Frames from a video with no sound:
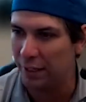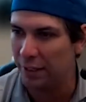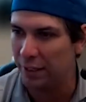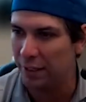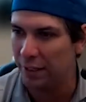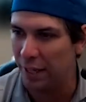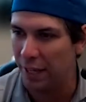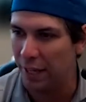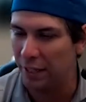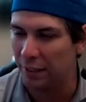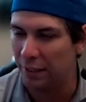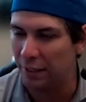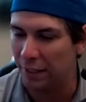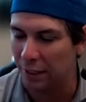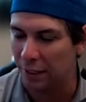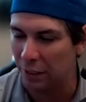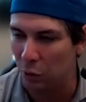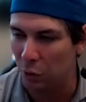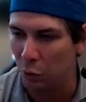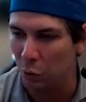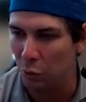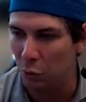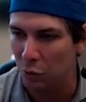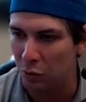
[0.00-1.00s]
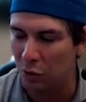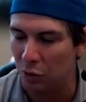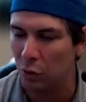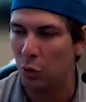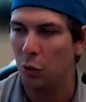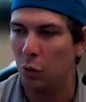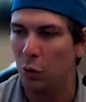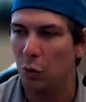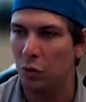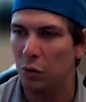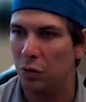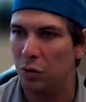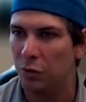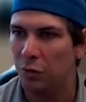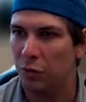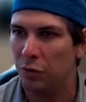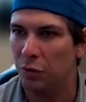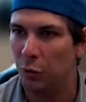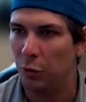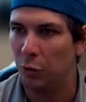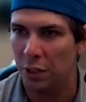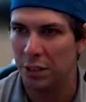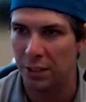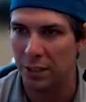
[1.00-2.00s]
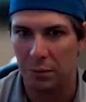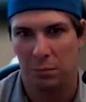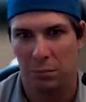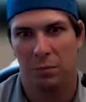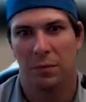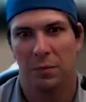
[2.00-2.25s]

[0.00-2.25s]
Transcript: And and like, who's who's flourishing?